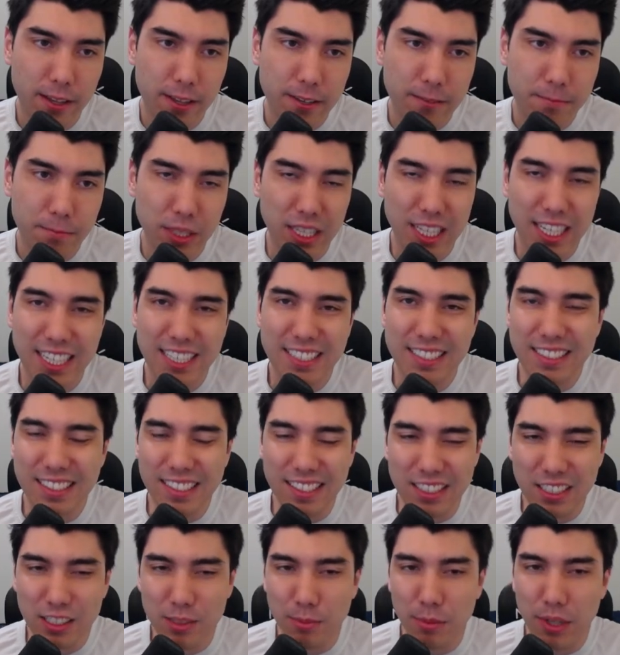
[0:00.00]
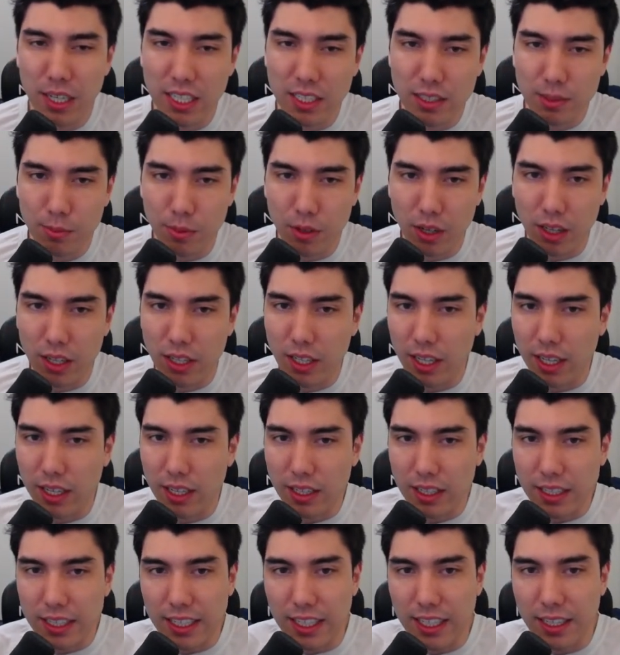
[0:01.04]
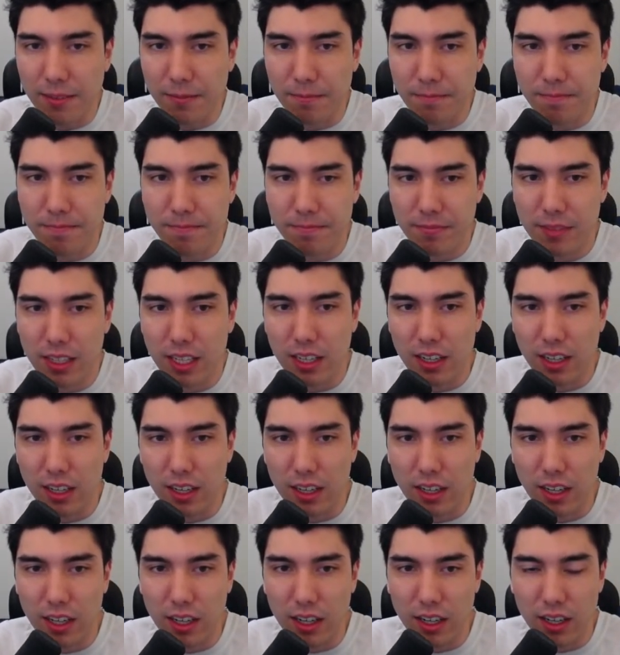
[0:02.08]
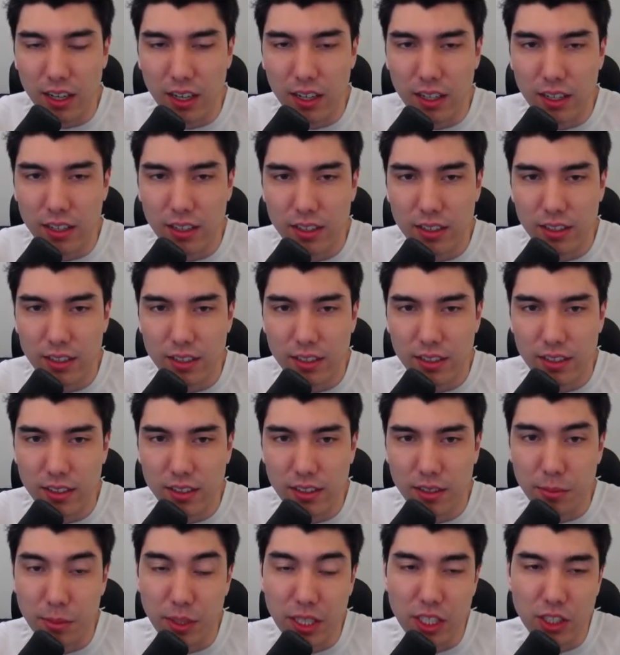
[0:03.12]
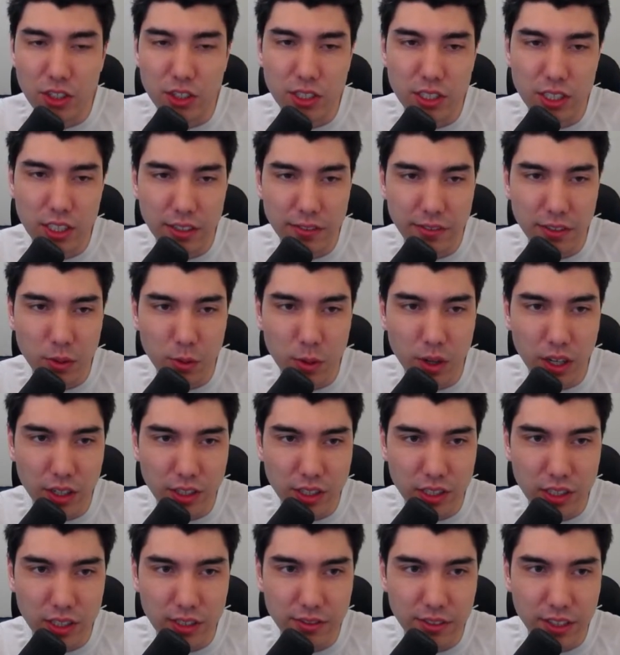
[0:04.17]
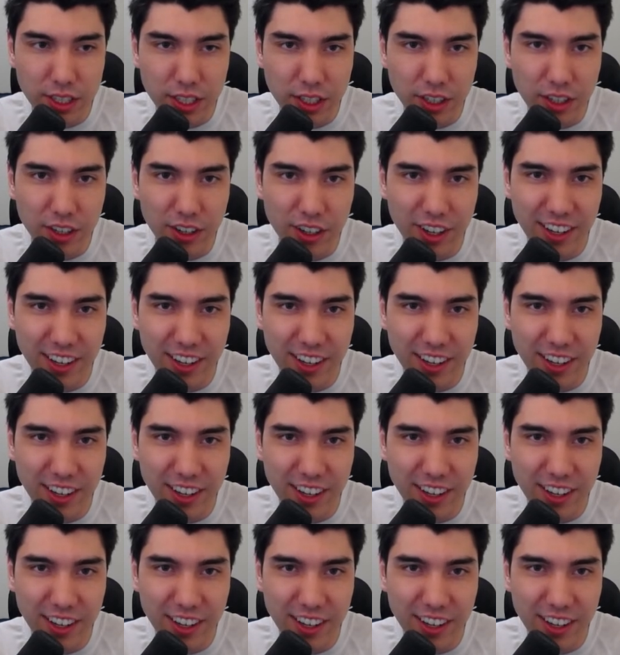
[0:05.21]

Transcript: But like I said, his mind's probably not in the game. It'll be interesting if you watch this video